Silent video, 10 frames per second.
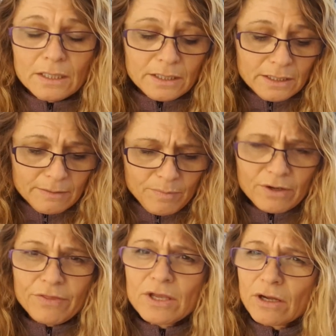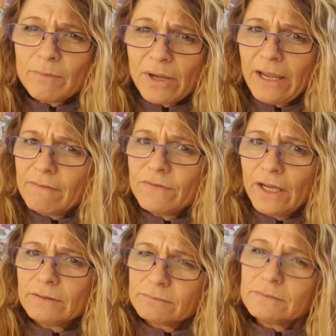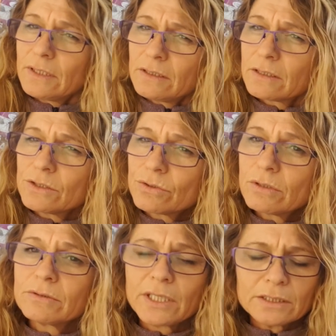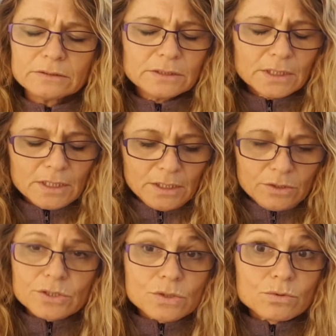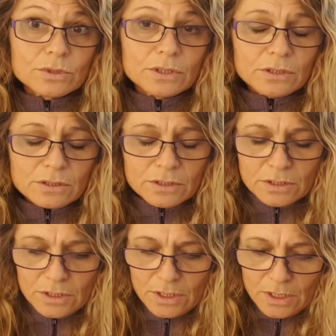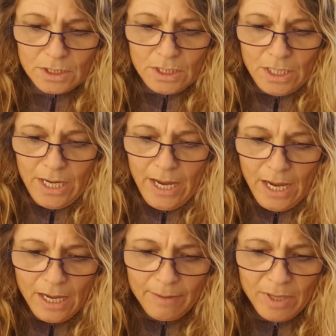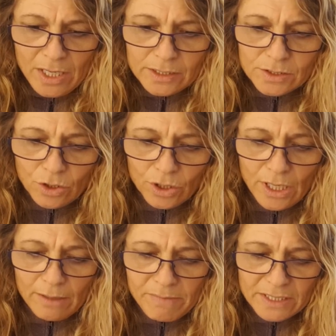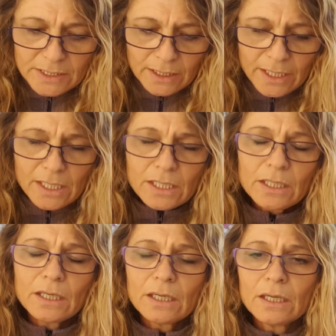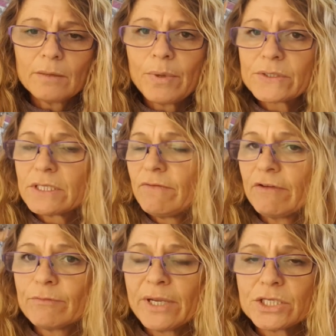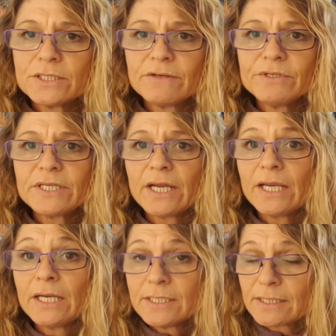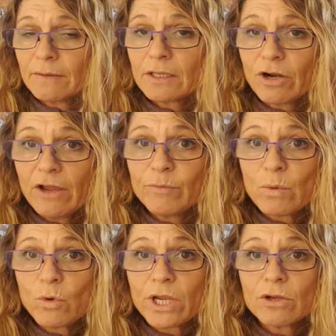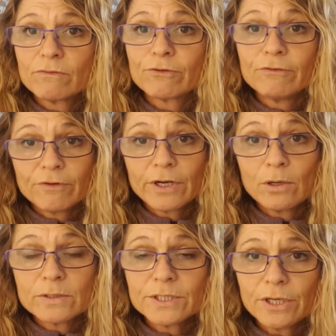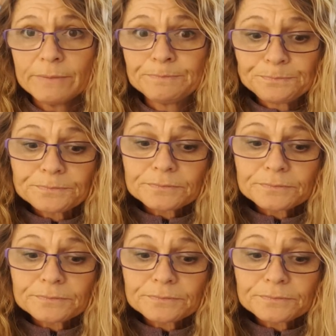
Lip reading: But I think I might have that under control now, which is really good. Mentally, positive affirmations every day. It is something that I have been working on for a very long time.